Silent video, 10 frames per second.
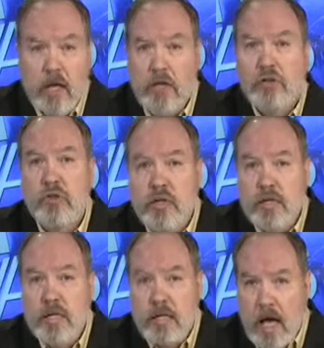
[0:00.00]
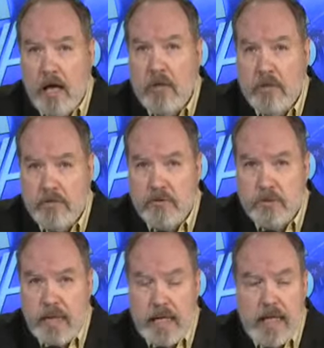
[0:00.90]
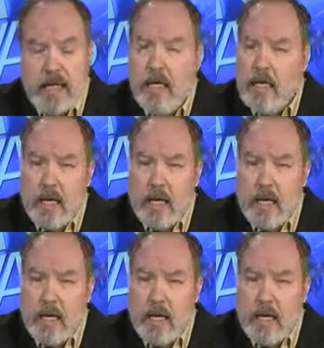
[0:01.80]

a trillion dollars of spending